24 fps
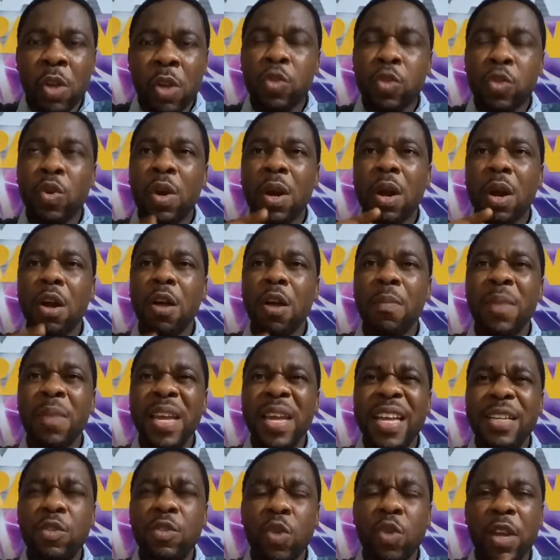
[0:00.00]
to come
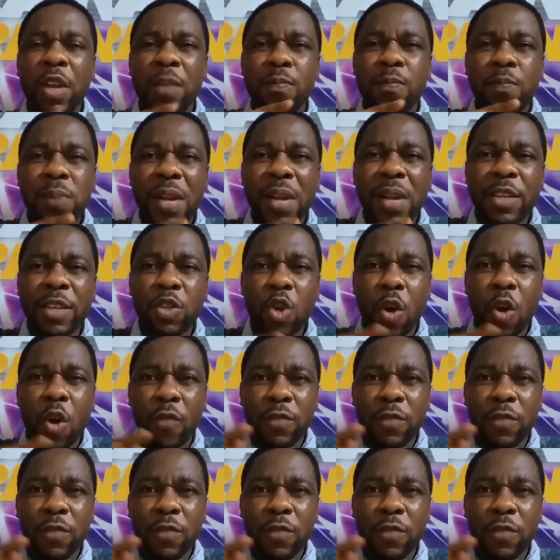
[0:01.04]
into a place